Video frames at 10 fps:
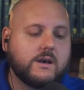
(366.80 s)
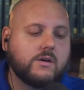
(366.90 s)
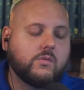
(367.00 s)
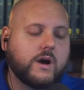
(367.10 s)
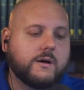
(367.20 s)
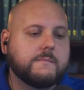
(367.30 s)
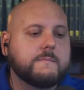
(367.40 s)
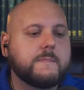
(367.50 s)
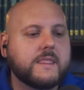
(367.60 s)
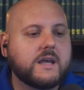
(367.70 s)
Well,
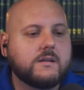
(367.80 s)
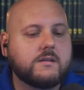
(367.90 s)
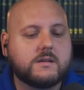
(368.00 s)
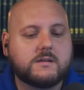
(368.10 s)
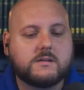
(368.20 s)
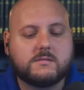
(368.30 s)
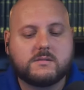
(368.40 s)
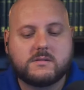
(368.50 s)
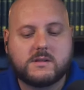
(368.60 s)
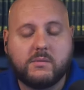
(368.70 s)

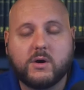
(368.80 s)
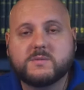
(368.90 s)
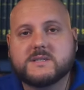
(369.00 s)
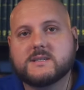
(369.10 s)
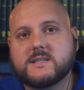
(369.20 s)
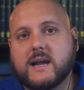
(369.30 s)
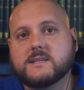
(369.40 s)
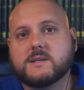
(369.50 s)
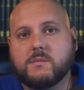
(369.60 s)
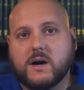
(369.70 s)
the Pope says that
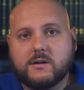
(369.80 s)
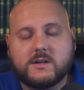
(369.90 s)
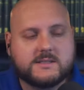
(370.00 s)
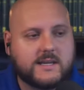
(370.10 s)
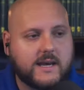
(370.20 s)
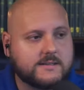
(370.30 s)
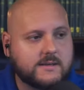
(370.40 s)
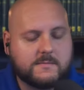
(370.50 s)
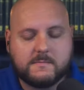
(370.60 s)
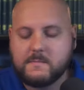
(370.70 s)
is a modernist tactic.